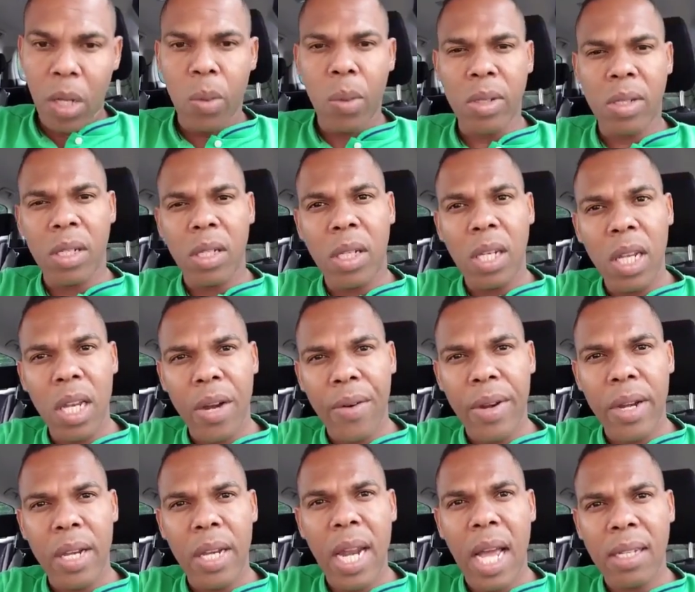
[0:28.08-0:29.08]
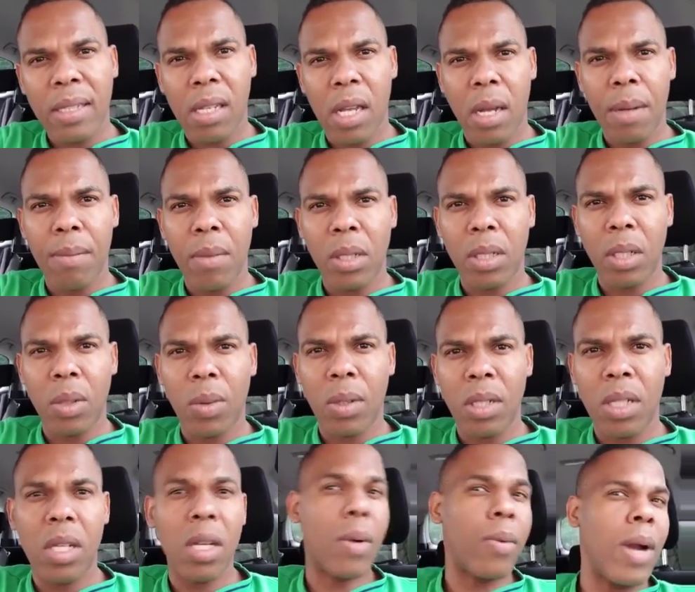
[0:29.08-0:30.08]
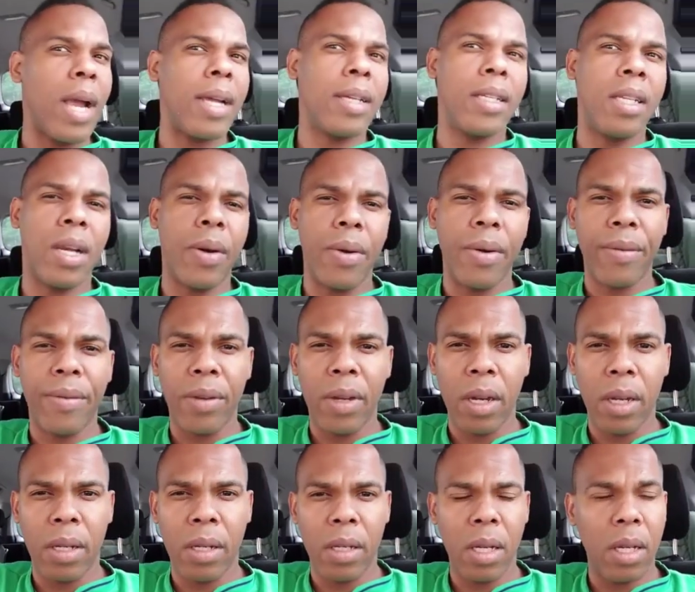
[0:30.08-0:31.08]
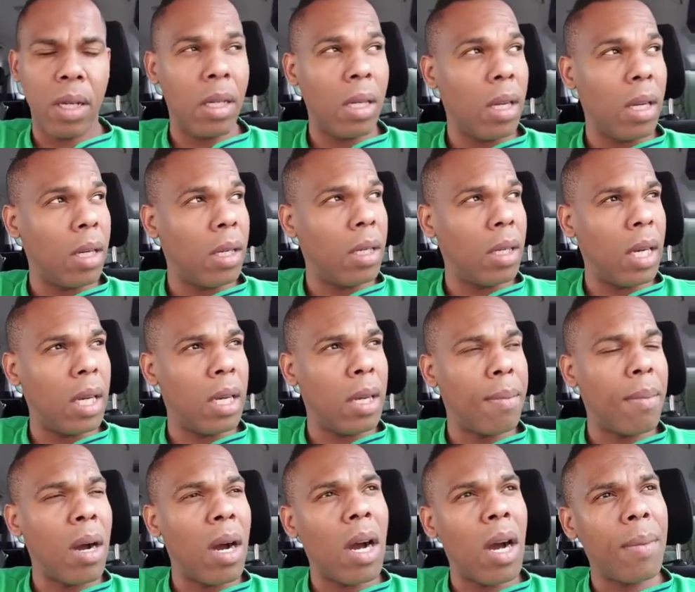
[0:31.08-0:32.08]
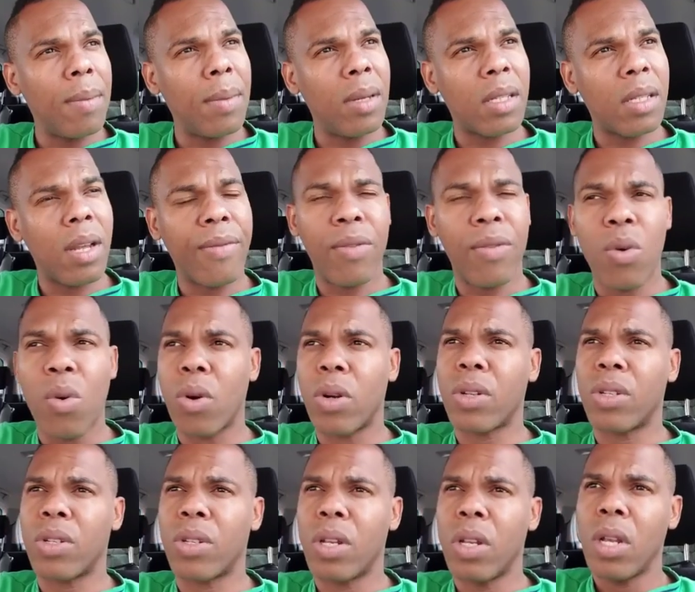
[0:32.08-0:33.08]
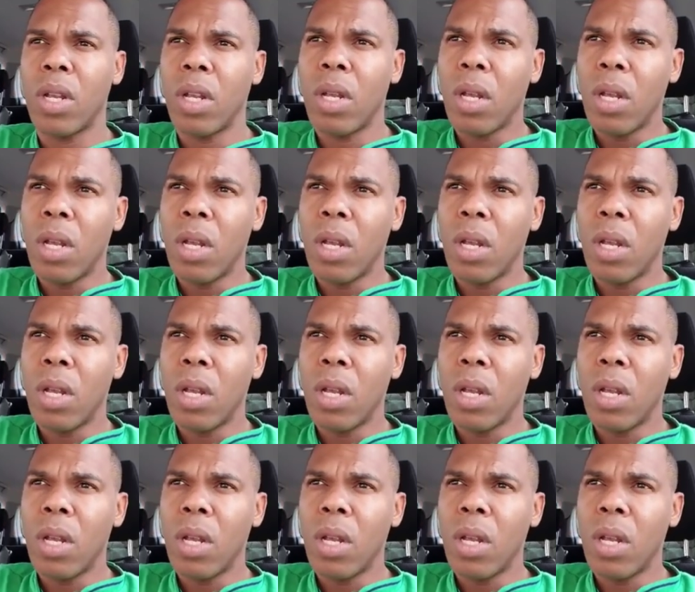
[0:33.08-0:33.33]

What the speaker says: It wasn't here in Nassau, but it was right here in the Bahamas, of course.